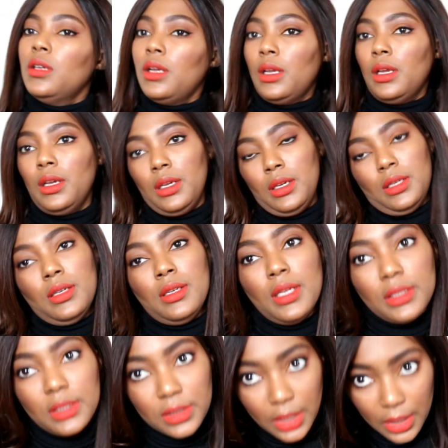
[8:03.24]
and
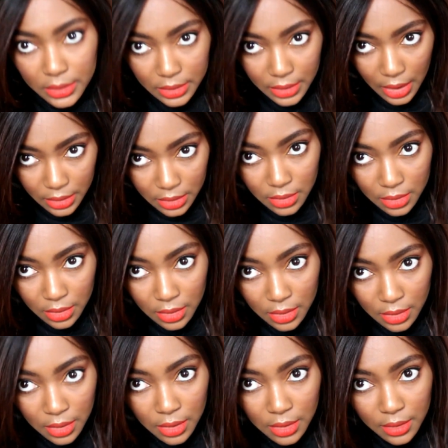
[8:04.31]
let's test that.
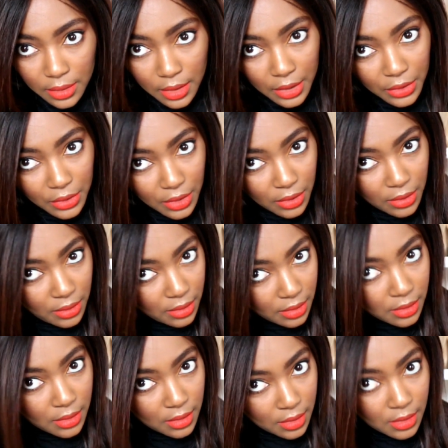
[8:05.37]
There you go.
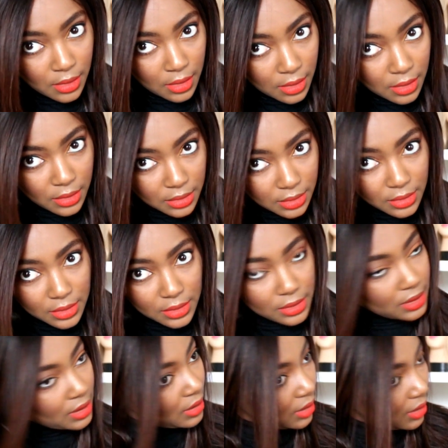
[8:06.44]
Do you
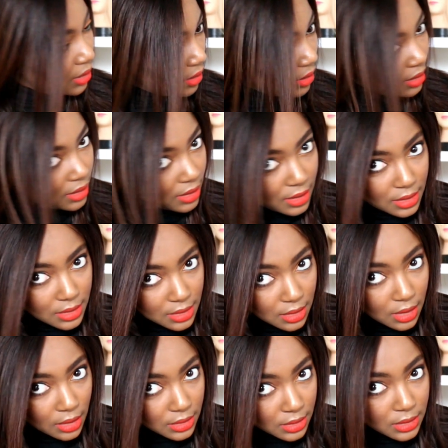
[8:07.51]
see? It's
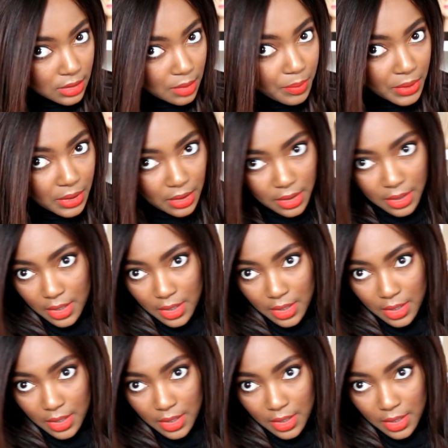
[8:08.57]
not slipping,